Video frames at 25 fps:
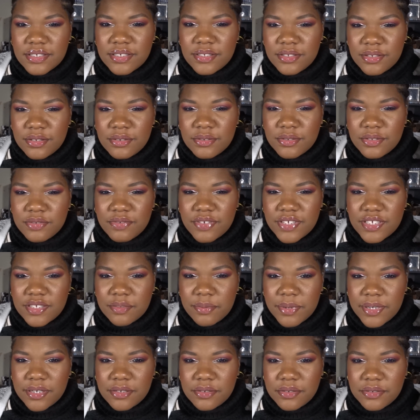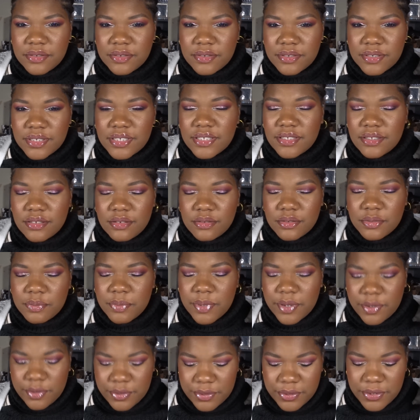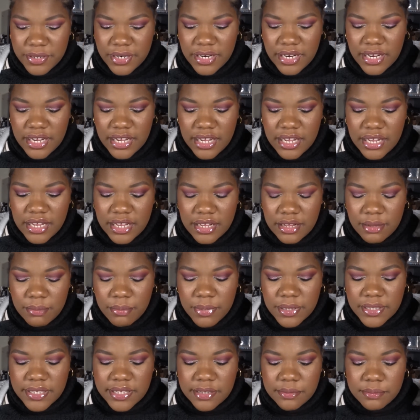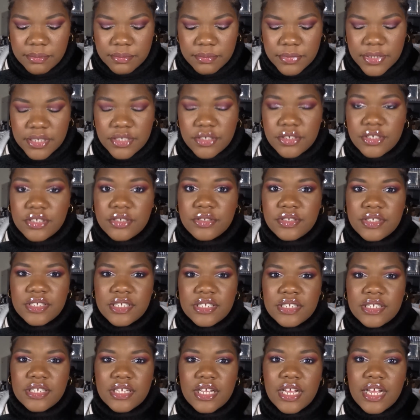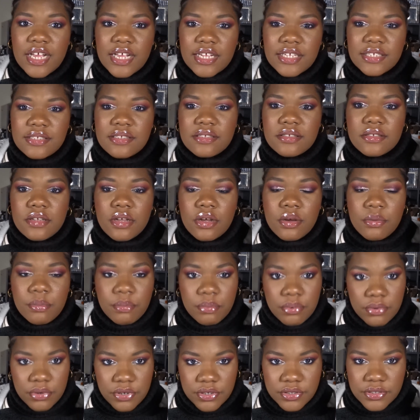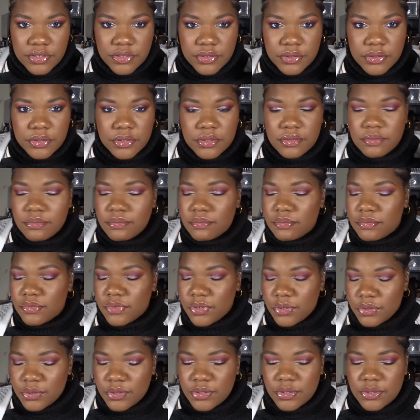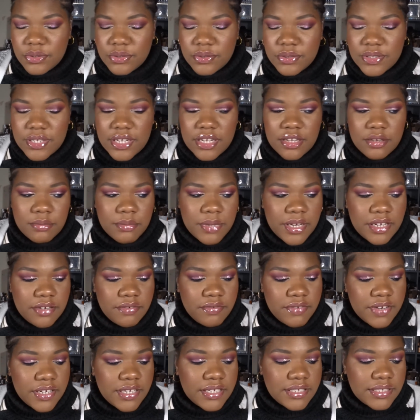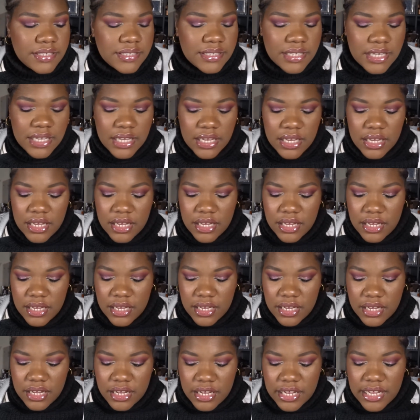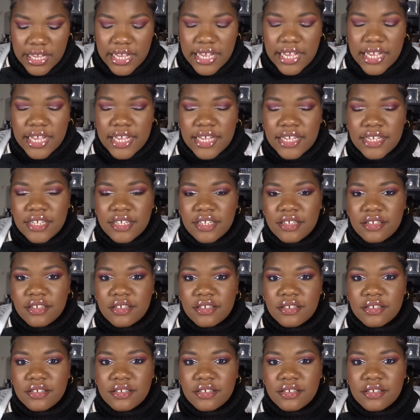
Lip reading: it's a loose face powder. It's a loose powder. But I'm actually using it as a bronzer also today on my face. I